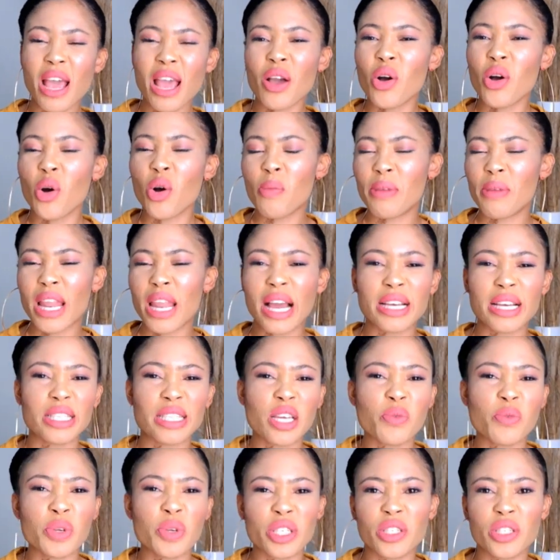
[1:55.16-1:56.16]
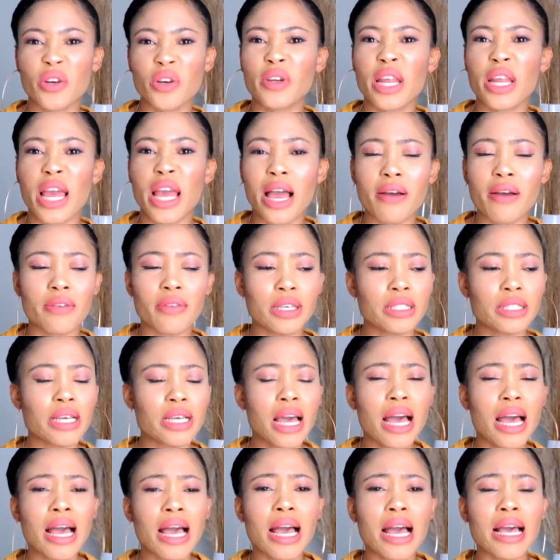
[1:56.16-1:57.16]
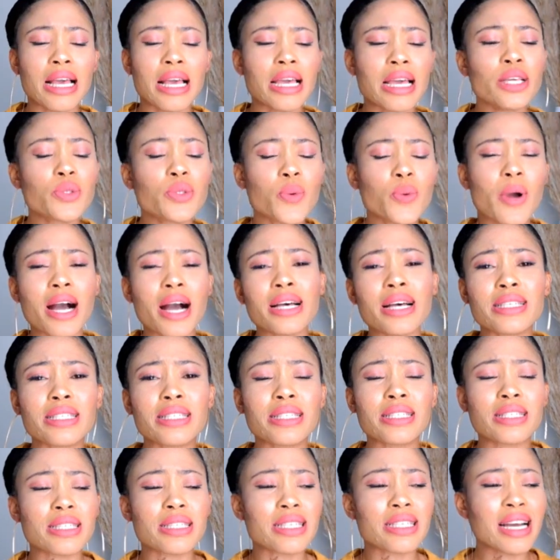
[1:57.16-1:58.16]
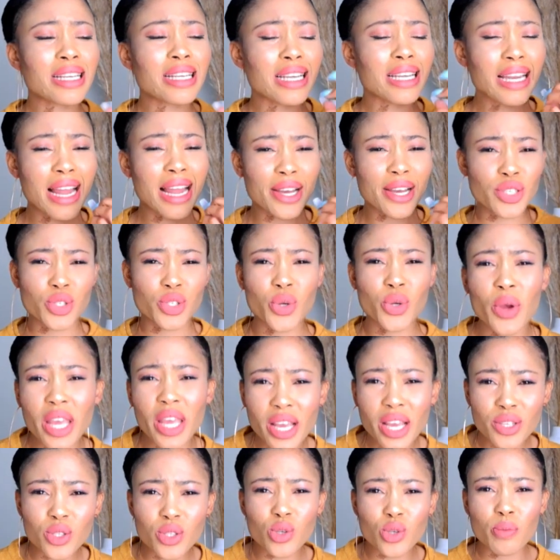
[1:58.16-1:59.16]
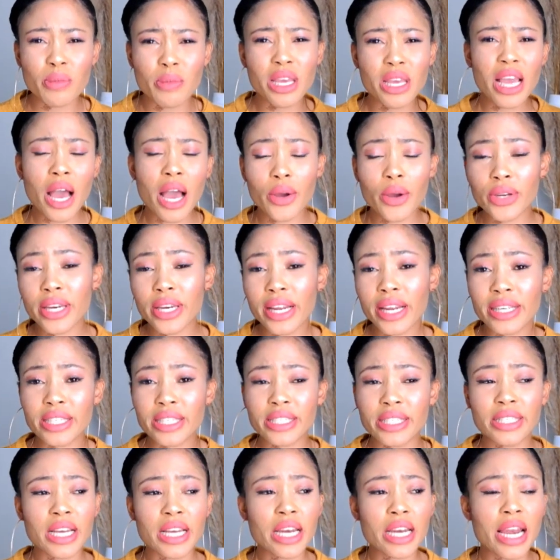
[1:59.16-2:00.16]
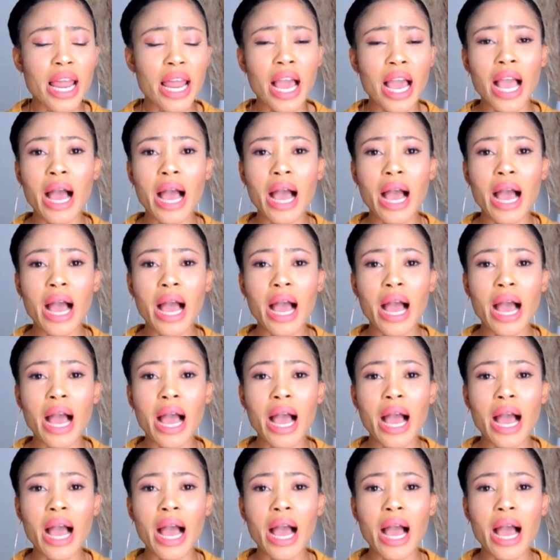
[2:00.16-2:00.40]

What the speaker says: Back home, like I said, we don't have it. It was kind of like shocking to me. I couldn't understand.